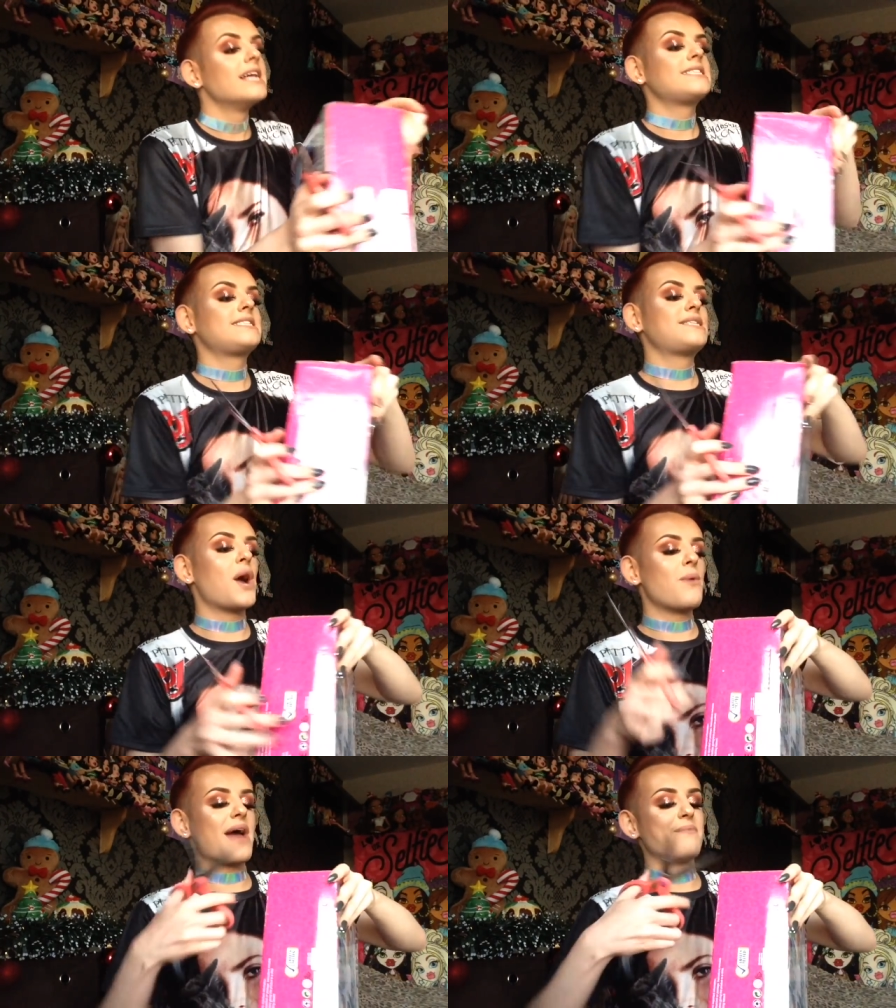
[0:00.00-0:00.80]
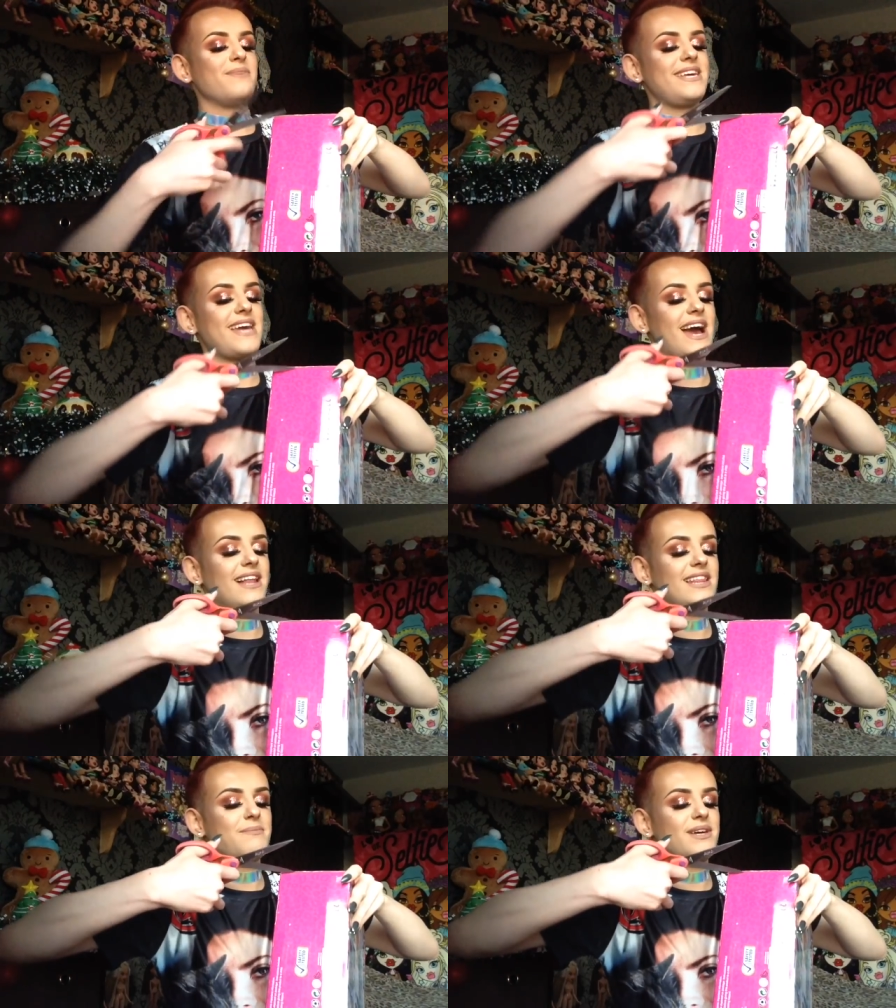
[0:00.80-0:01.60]
So, um,
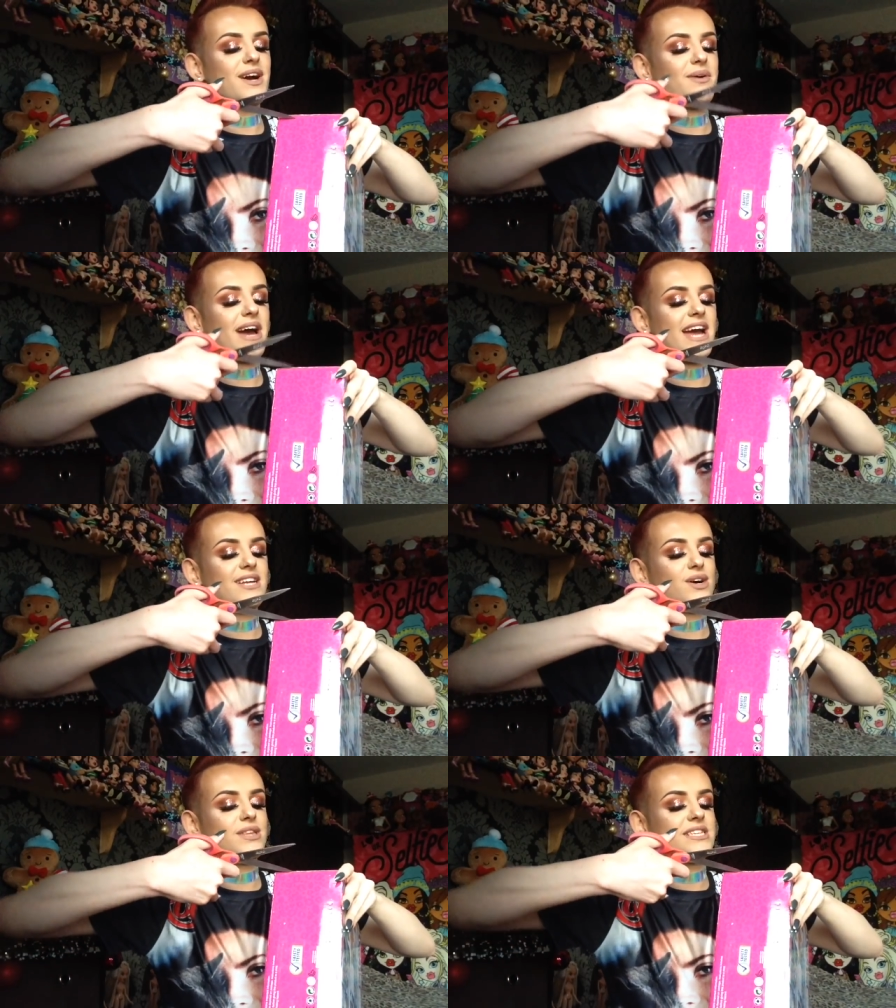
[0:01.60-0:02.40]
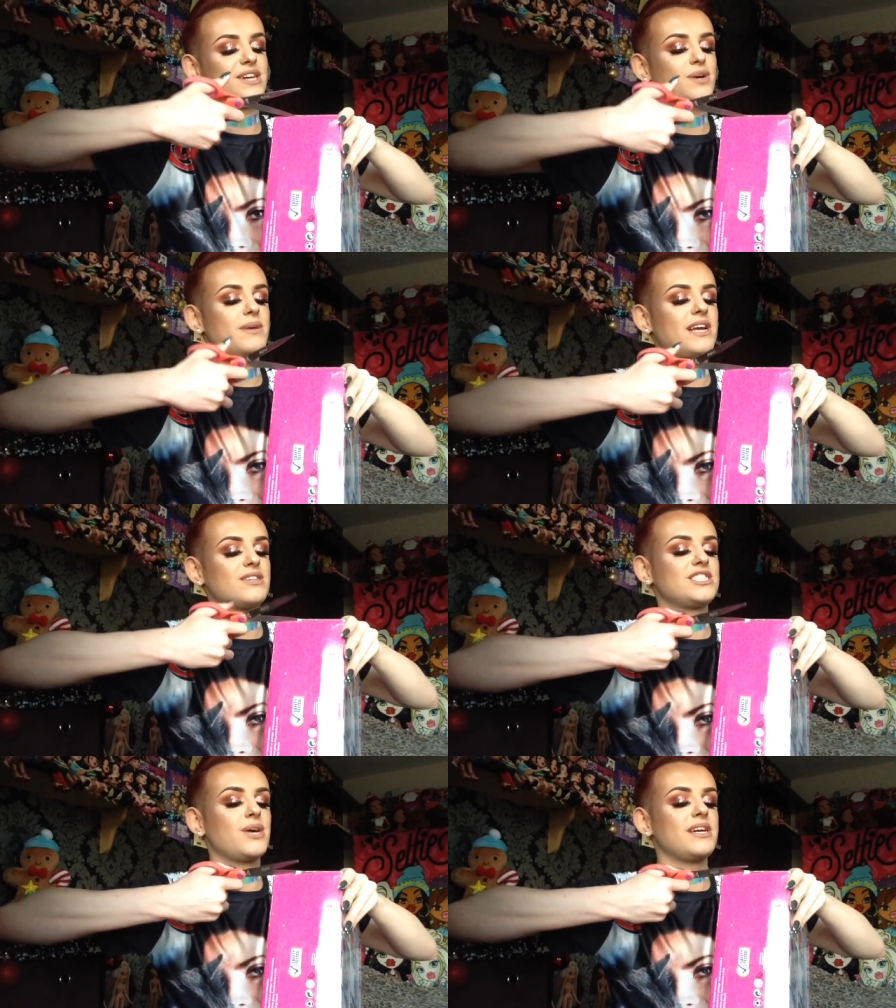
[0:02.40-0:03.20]
yeah, let me go ahead, cut this open,
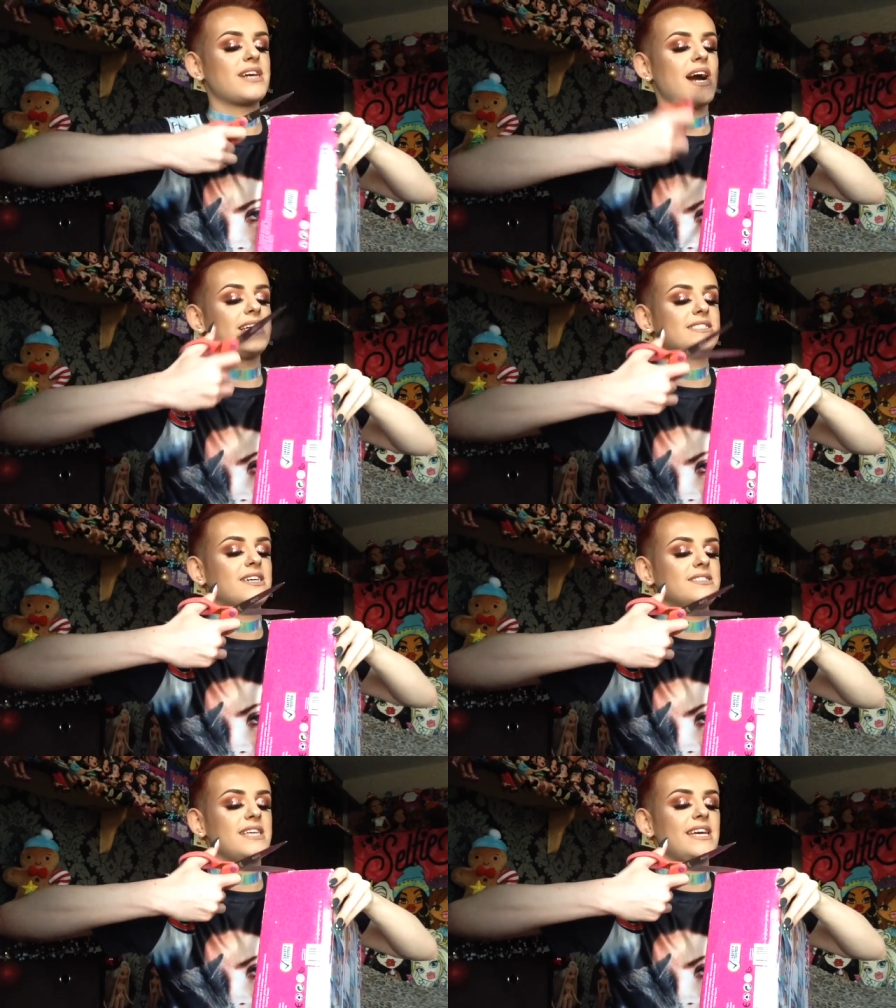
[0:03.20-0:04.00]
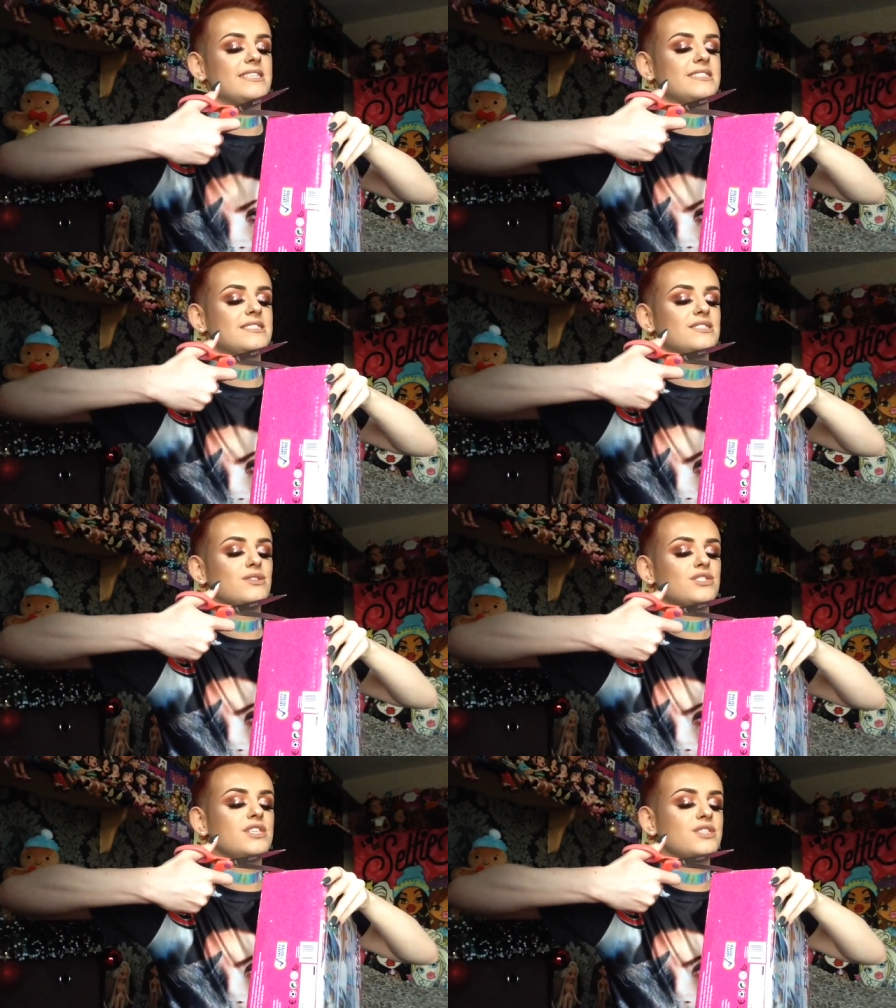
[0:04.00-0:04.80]
I'll show you guys, because it is
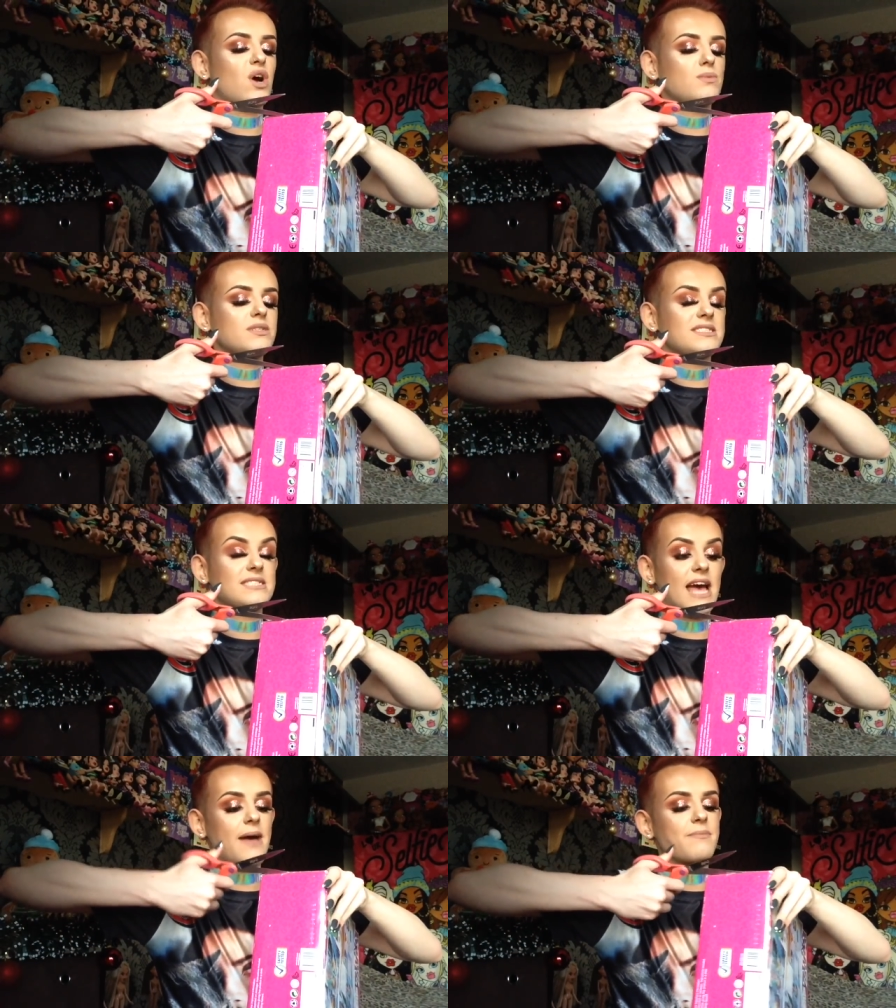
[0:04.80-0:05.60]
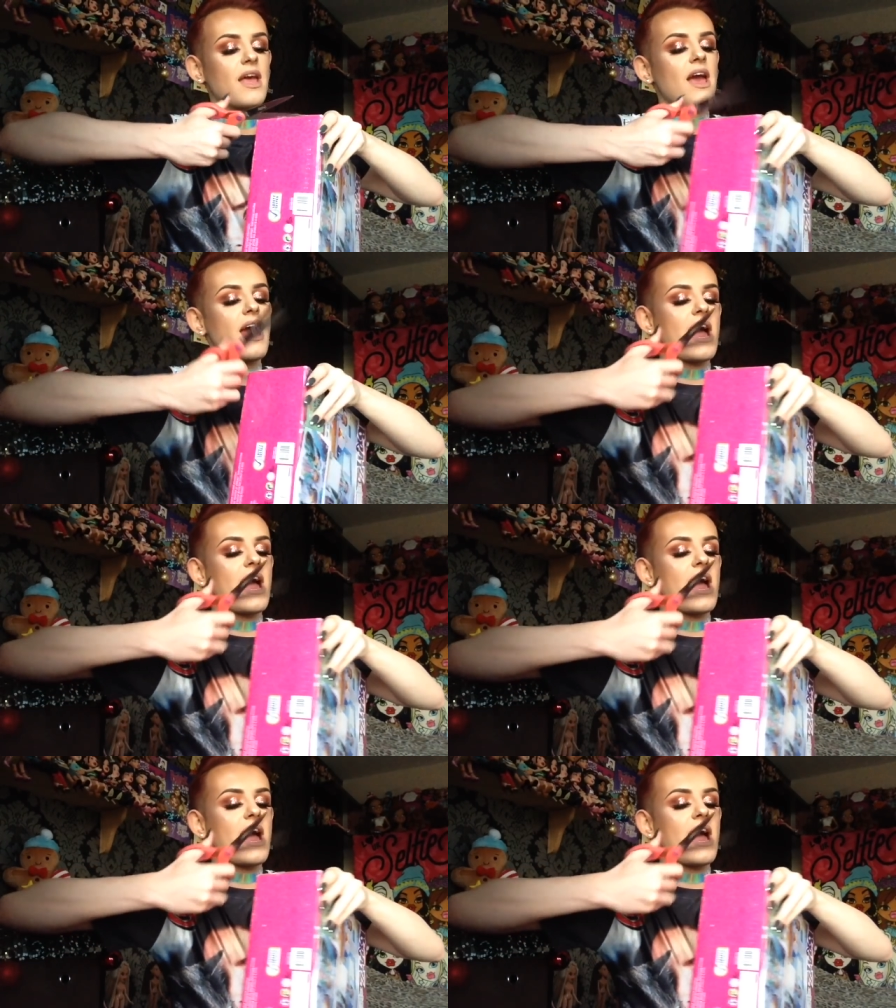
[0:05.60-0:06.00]
such an adorable set.